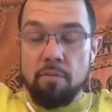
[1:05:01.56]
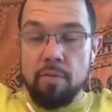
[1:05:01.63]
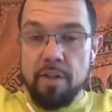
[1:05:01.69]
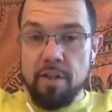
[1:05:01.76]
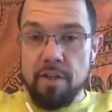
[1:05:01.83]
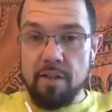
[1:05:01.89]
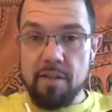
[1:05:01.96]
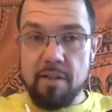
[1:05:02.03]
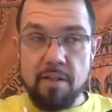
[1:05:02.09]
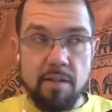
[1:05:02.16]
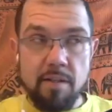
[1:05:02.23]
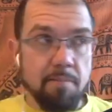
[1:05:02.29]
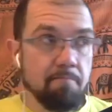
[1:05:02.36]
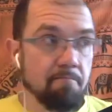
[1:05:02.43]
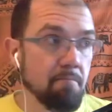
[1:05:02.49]
which
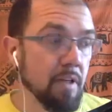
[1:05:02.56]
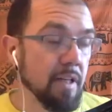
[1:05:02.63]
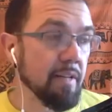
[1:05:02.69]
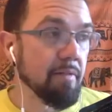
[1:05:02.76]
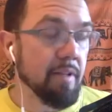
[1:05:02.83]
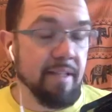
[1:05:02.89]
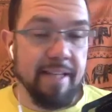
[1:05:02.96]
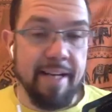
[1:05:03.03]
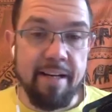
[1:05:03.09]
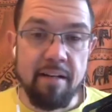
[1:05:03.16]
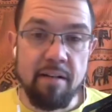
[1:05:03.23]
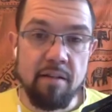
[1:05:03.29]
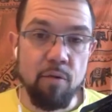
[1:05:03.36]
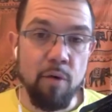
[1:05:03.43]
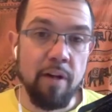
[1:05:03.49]
is whatever
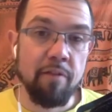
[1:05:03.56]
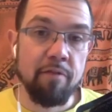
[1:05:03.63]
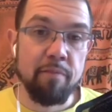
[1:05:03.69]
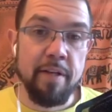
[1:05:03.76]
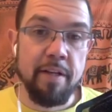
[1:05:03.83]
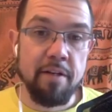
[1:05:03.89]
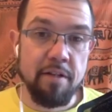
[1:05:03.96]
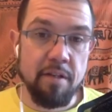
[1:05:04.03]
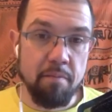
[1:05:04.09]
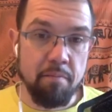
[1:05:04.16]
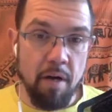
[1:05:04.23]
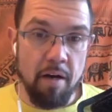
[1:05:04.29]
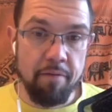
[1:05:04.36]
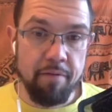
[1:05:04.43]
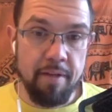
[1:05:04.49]
10, 12 meters
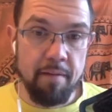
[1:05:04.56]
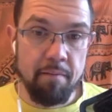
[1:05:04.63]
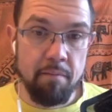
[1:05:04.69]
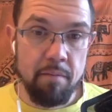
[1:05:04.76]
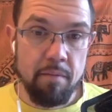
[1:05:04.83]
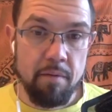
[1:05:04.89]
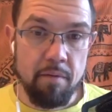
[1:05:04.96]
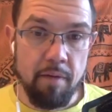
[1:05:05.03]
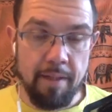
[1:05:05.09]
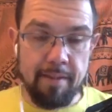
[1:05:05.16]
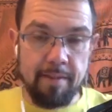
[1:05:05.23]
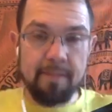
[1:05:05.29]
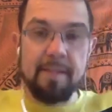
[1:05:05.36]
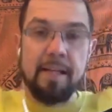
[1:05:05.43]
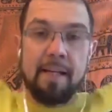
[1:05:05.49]
above them, right?
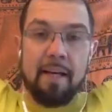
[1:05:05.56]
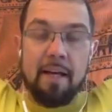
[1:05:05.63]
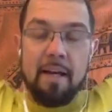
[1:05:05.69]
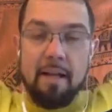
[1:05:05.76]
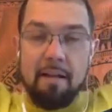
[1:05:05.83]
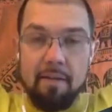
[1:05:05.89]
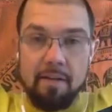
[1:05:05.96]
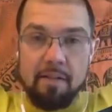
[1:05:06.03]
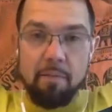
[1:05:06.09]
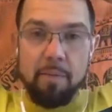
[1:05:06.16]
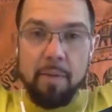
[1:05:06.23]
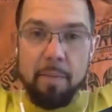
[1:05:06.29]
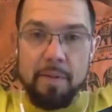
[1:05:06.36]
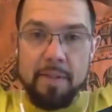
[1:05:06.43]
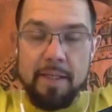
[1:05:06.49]
It's like, and some
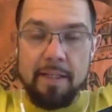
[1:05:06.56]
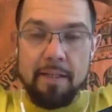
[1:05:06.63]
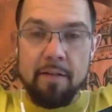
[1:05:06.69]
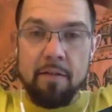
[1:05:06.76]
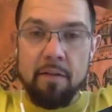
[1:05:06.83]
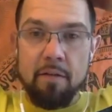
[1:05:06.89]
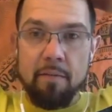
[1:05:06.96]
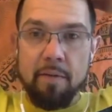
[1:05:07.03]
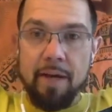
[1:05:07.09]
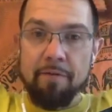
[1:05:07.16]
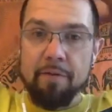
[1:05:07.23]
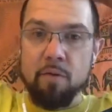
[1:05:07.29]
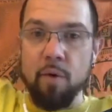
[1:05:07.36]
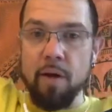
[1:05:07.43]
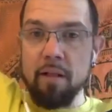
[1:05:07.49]
people say, you know, we hmm.
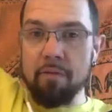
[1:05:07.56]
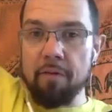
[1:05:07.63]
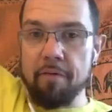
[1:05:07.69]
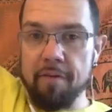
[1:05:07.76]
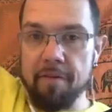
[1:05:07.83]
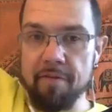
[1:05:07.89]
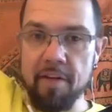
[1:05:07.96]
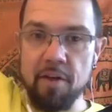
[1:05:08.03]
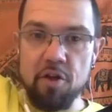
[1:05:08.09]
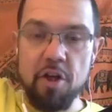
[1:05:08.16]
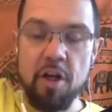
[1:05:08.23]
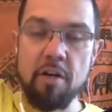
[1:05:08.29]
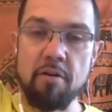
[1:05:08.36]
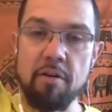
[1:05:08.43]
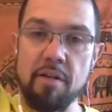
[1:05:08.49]
have 12 or 15
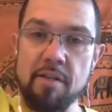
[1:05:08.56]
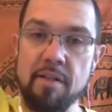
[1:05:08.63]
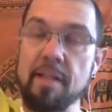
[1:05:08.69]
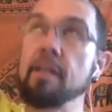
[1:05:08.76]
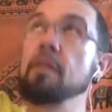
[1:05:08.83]
chakras and they